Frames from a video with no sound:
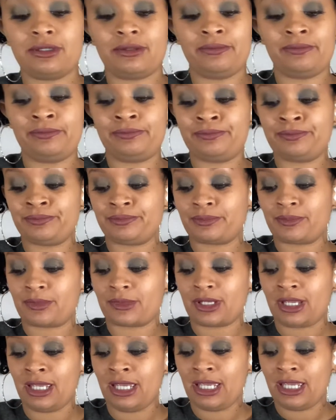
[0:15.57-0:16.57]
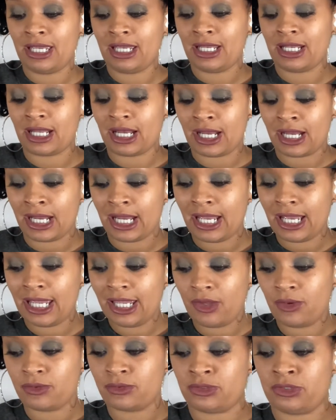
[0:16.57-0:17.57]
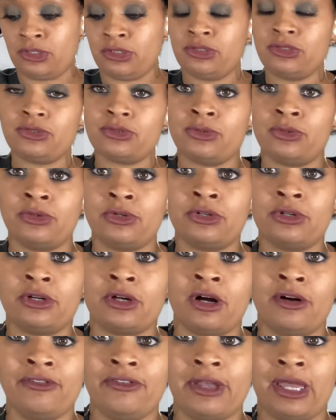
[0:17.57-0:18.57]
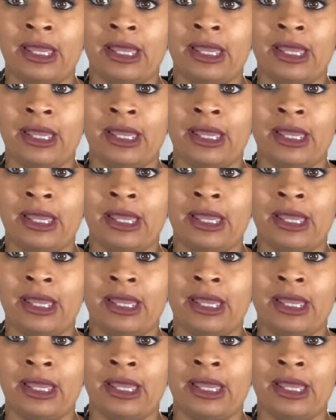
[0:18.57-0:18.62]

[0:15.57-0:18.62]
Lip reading: And I just ordered off of